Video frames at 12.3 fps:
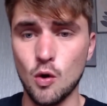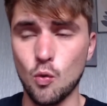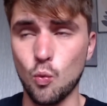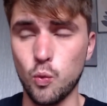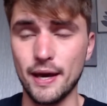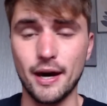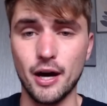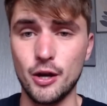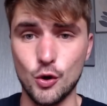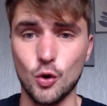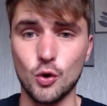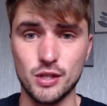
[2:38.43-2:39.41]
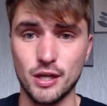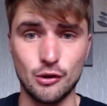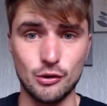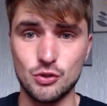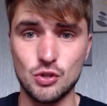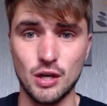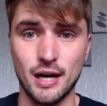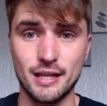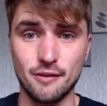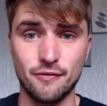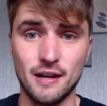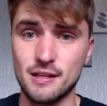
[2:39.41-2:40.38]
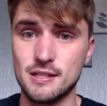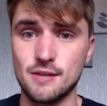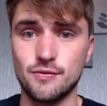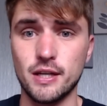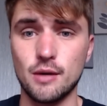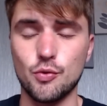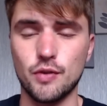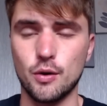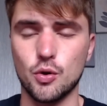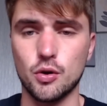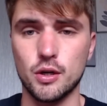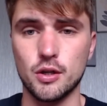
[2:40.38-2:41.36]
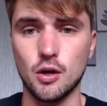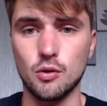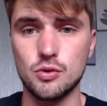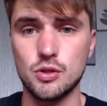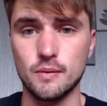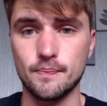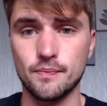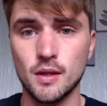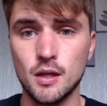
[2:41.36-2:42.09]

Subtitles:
we are not a good side defensively without Connor Golton.